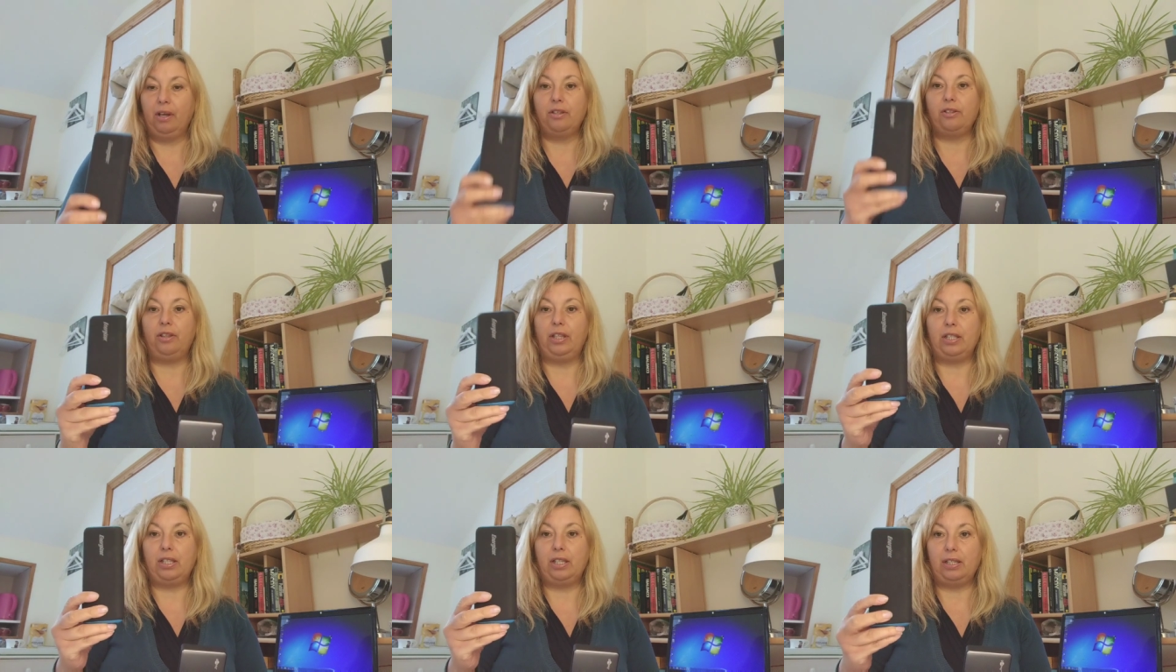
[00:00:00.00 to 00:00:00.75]
So
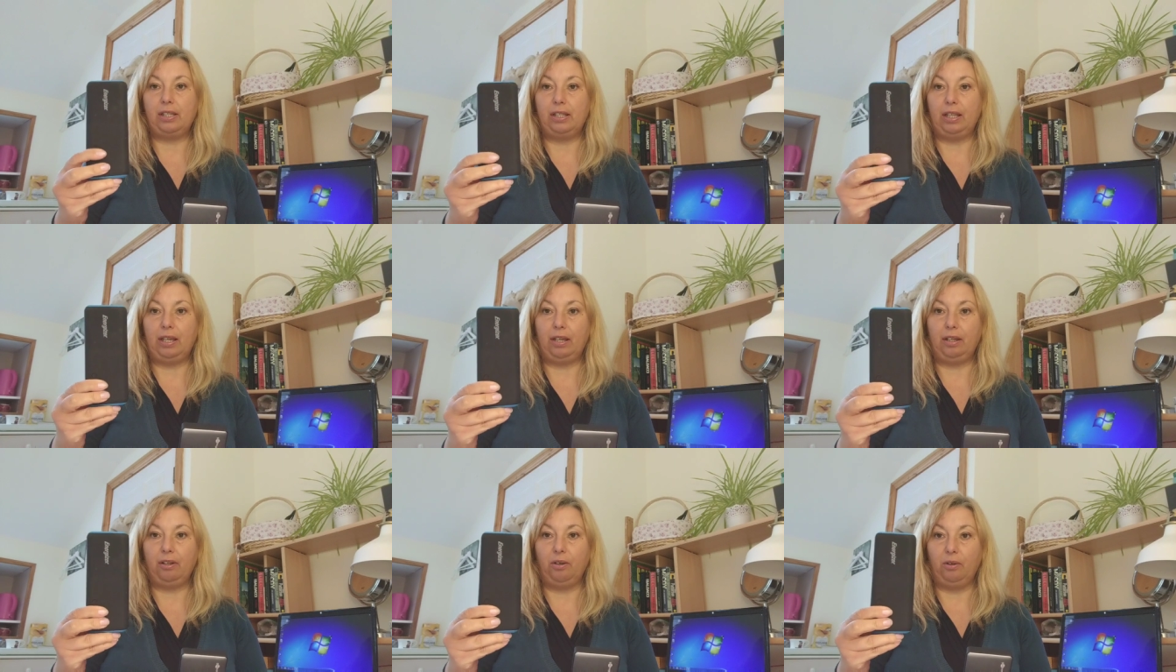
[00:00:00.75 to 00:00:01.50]
this is
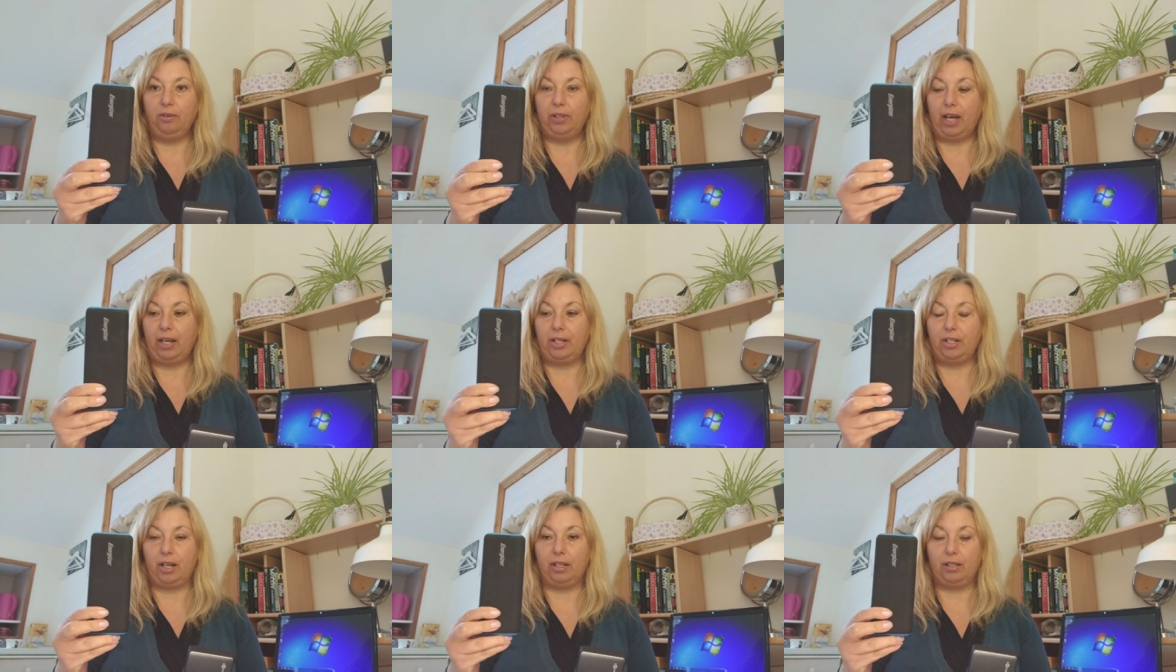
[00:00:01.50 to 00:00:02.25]
the old
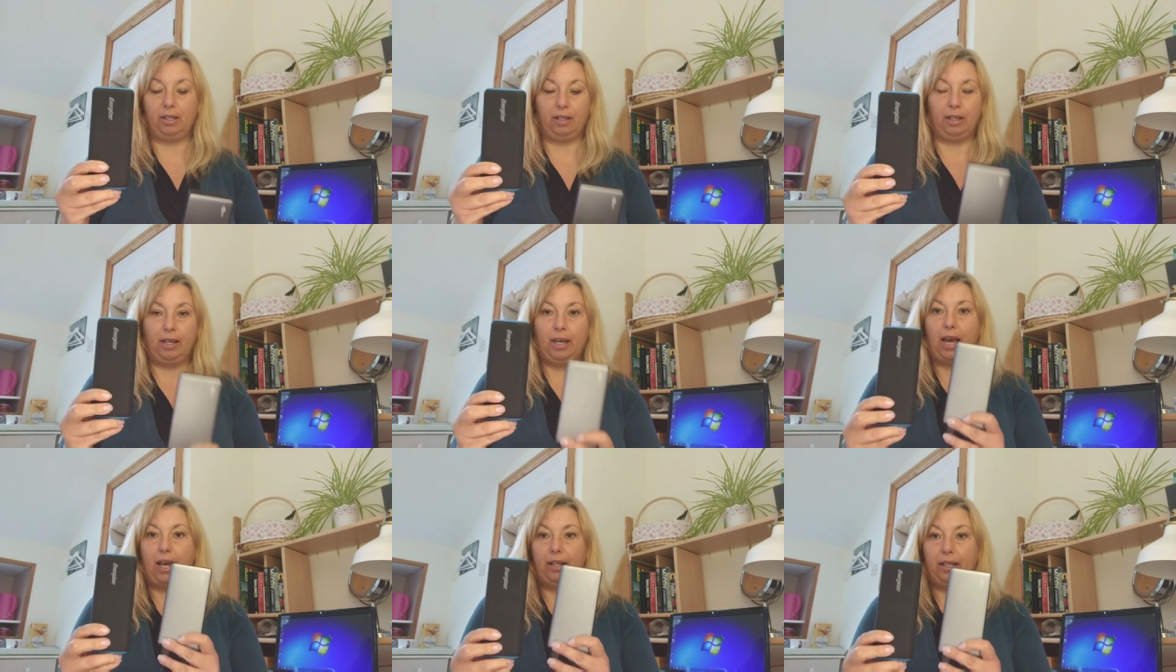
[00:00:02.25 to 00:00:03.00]
Energizer
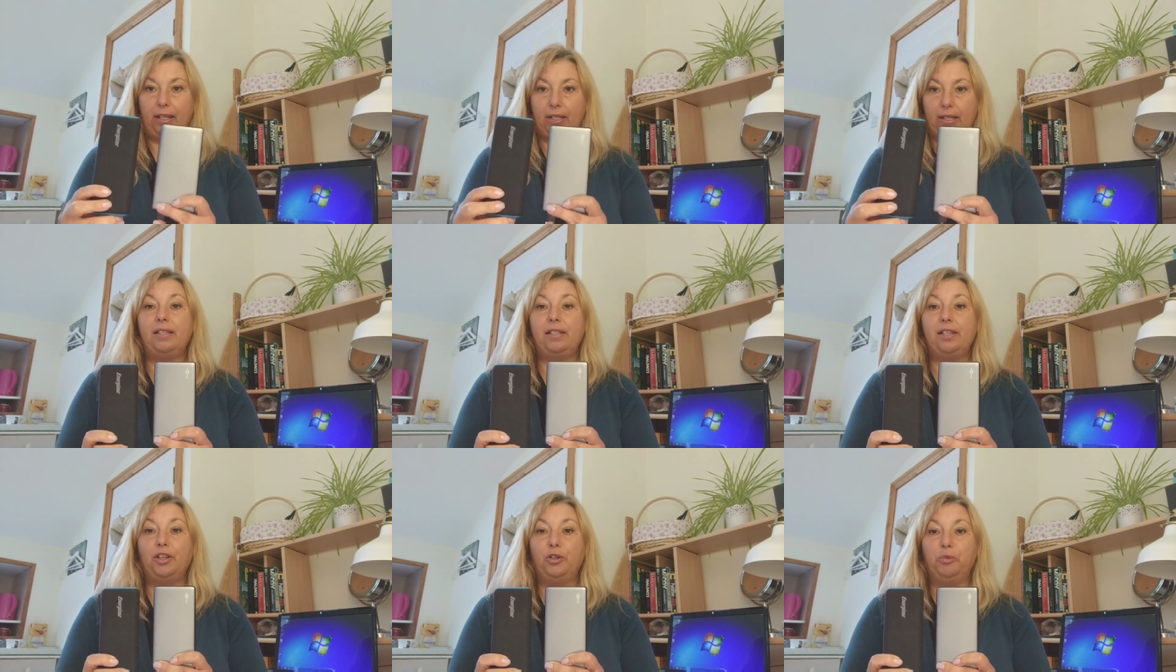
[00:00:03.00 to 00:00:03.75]
and this is
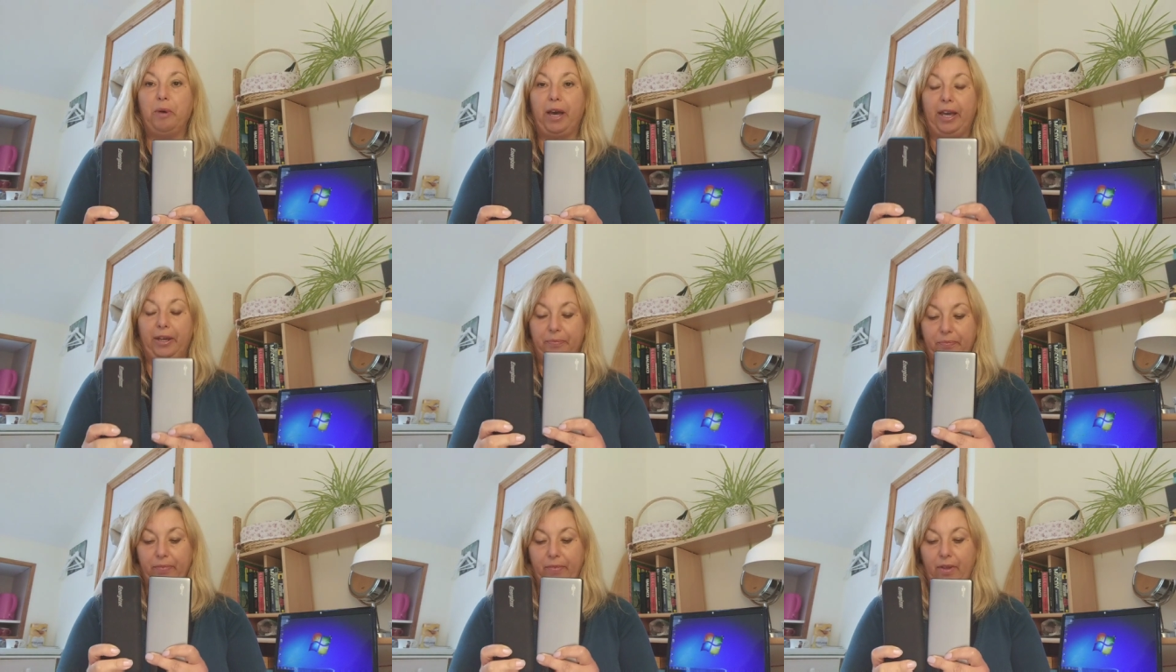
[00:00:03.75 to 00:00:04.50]
the Goobay.
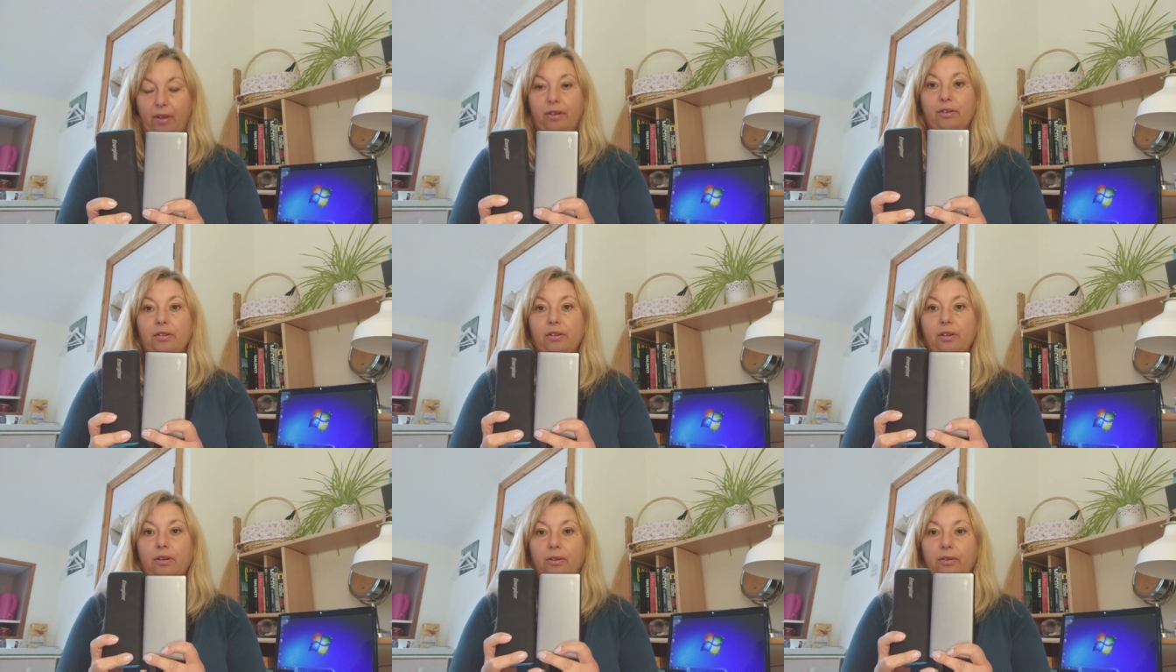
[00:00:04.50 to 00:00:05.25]

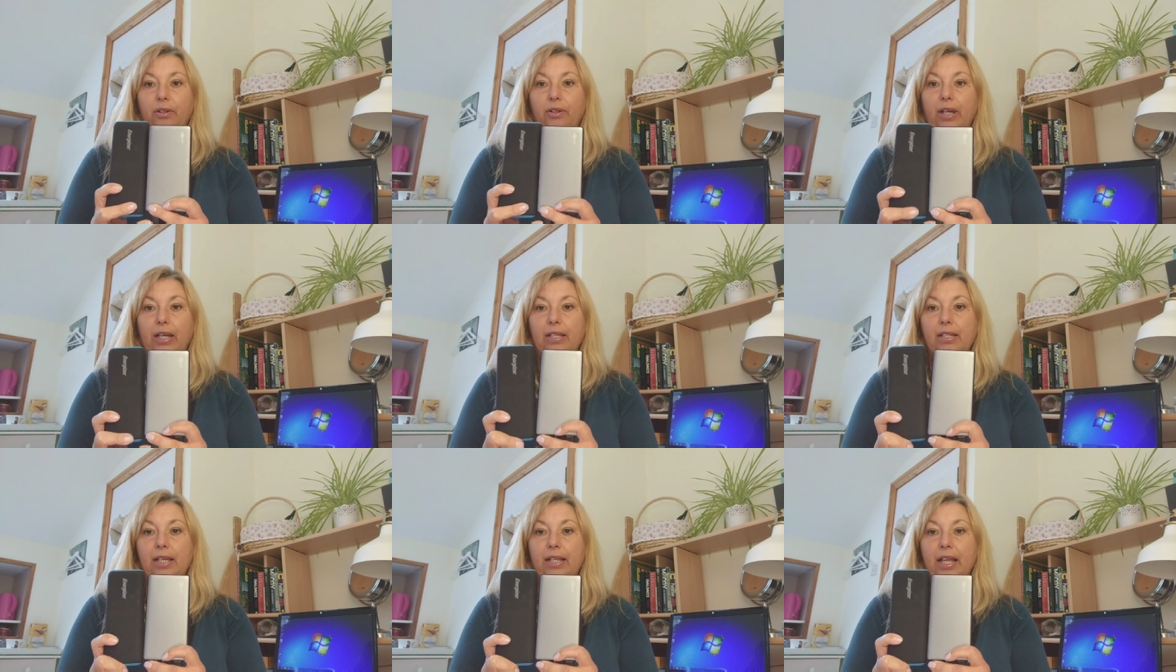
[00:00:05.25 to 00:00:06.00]
So you can
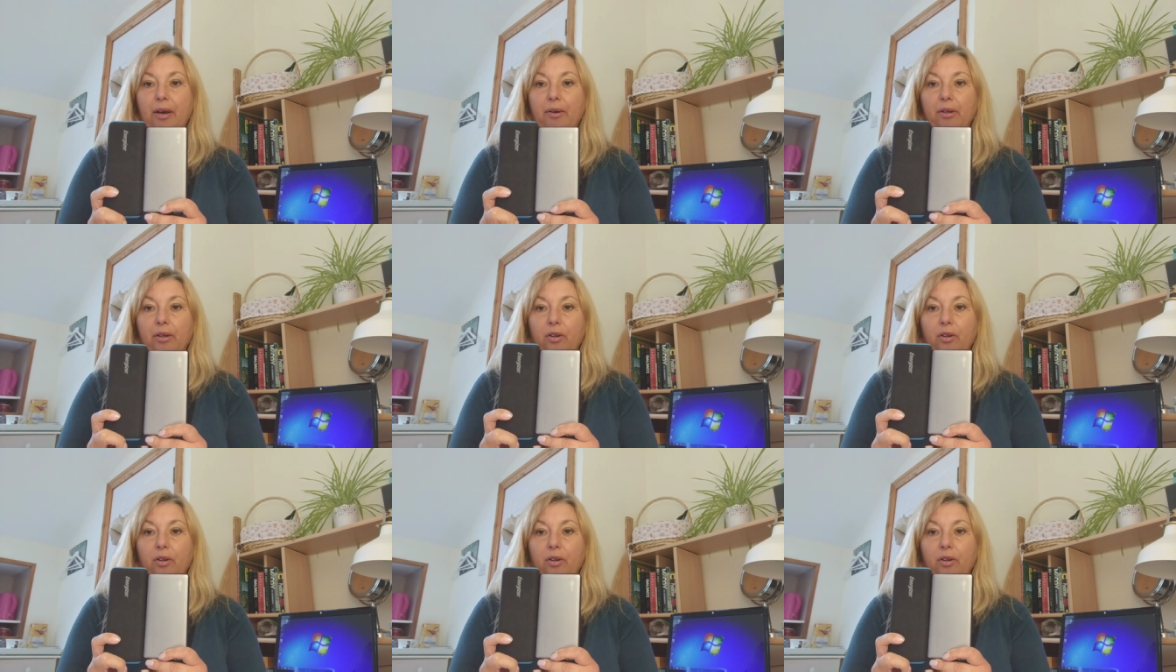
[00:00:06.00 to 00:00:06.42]
see that